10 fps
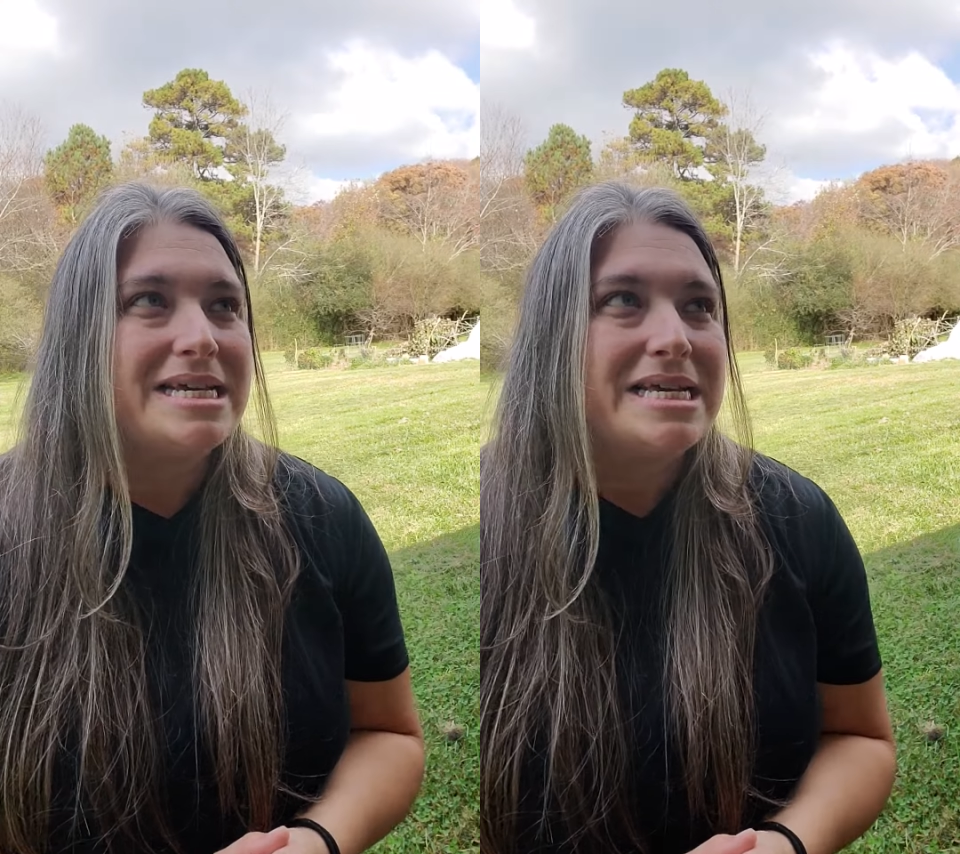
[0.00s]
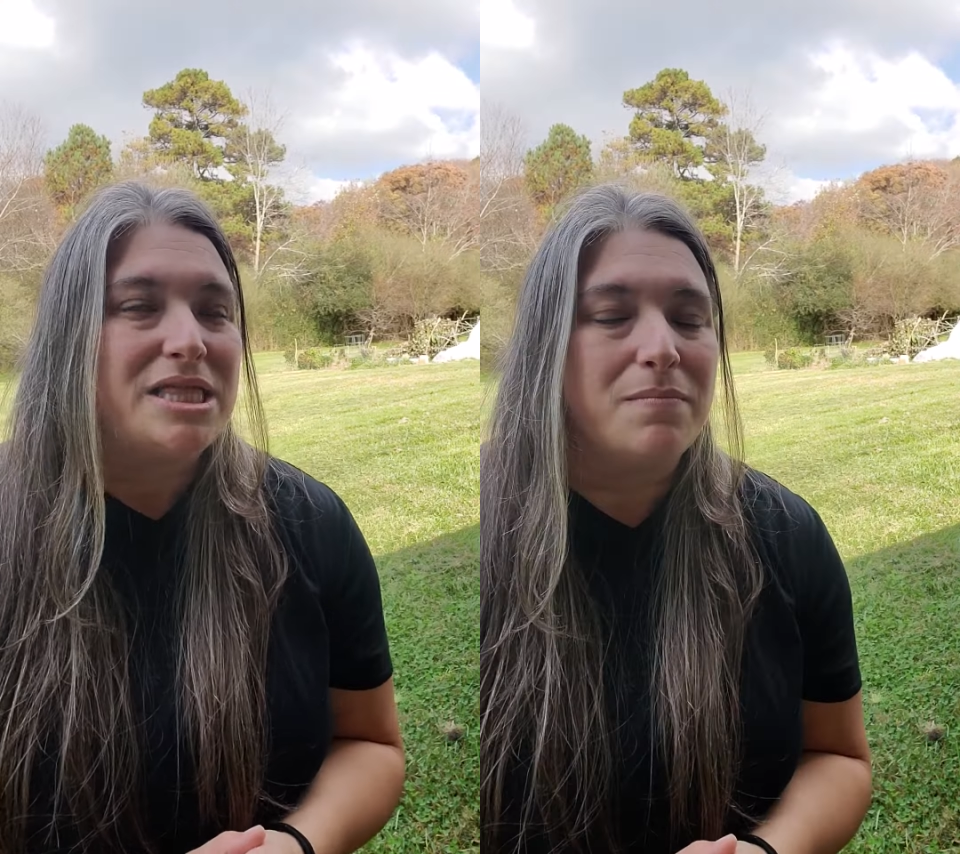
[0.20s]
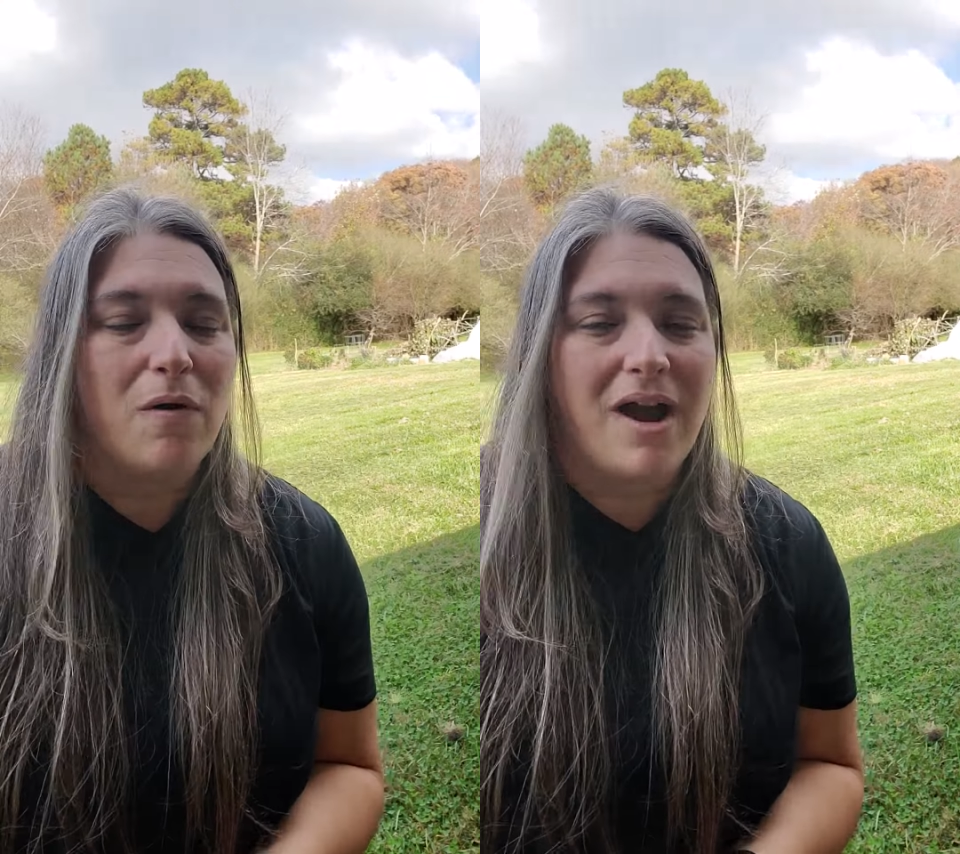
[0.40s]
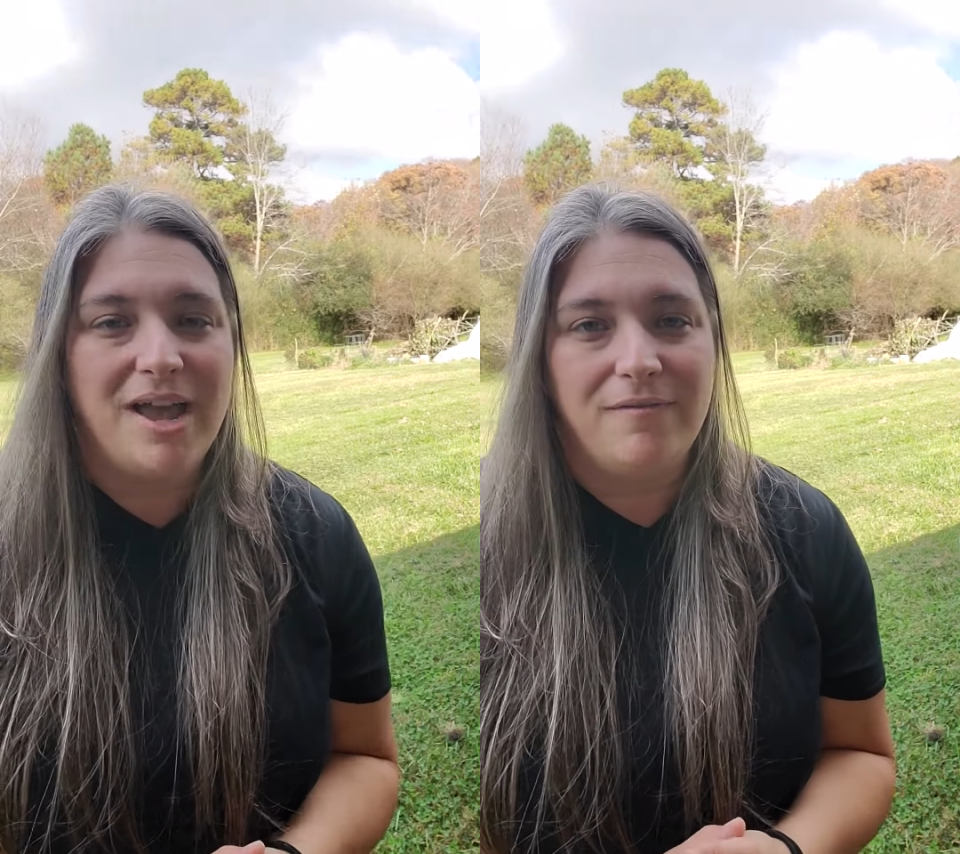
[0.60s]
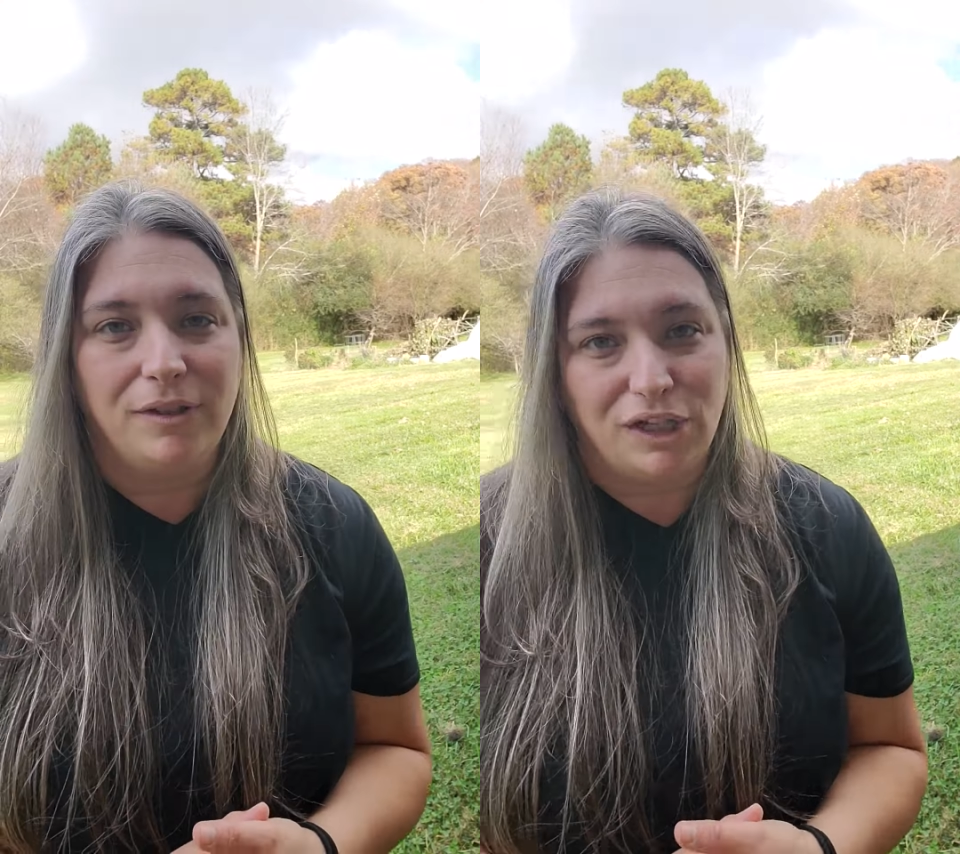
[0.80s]
the more I
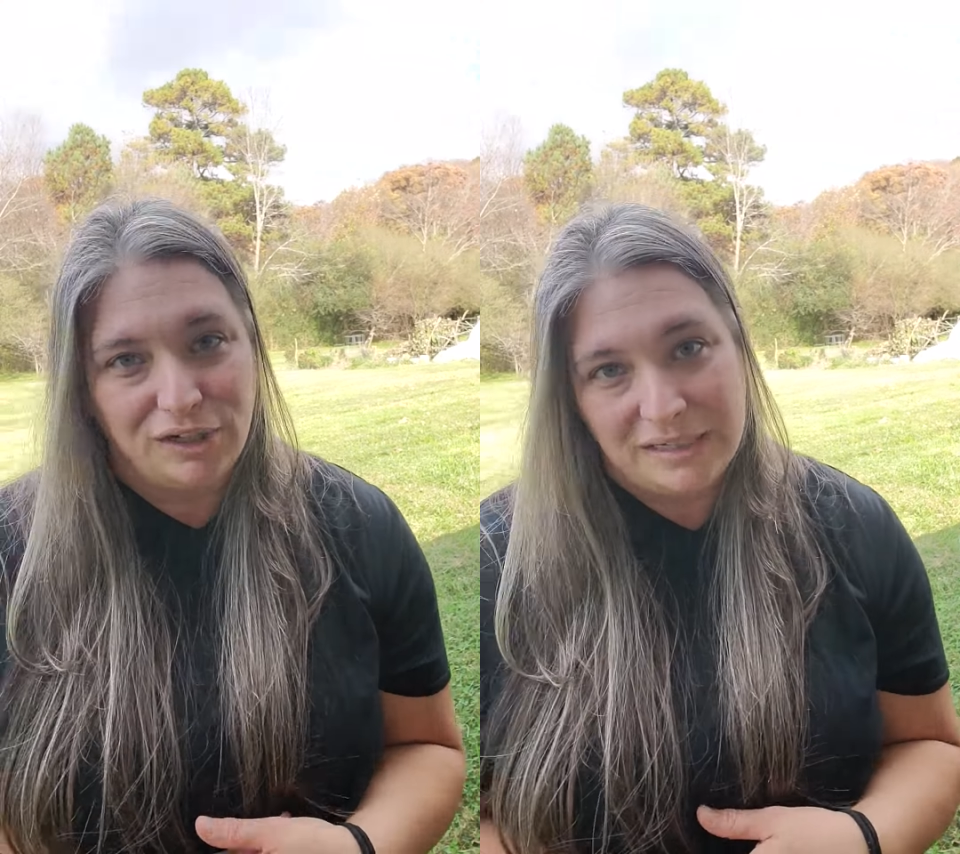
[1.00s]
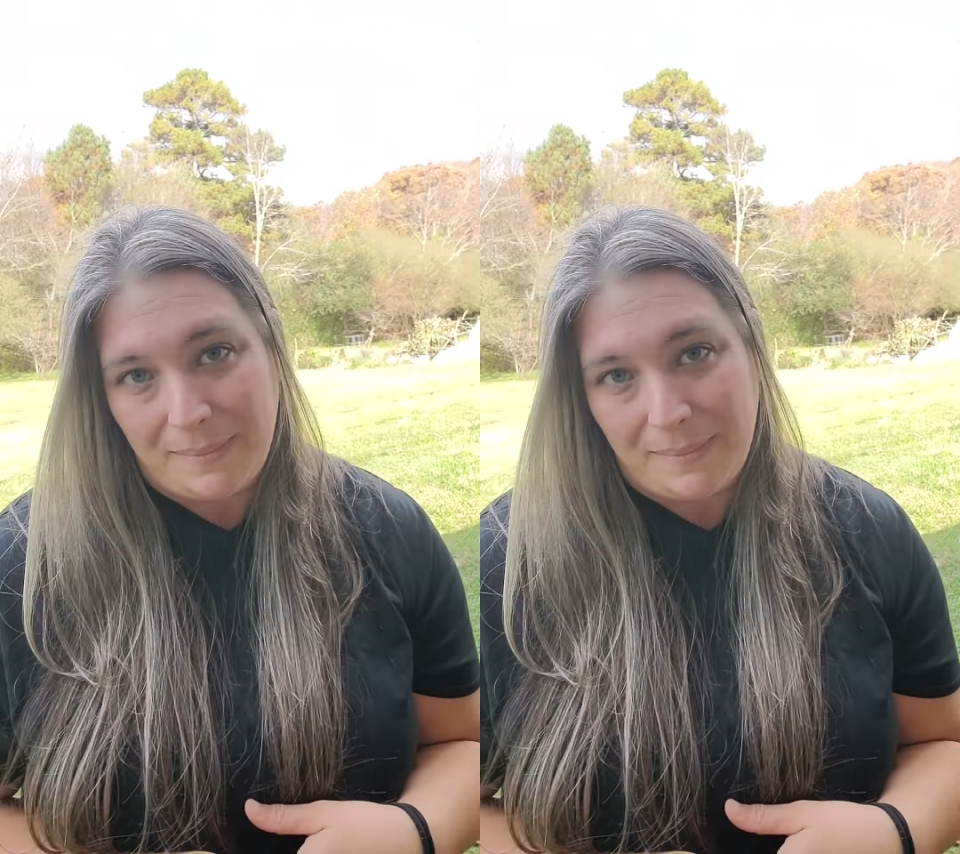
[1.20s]
have learned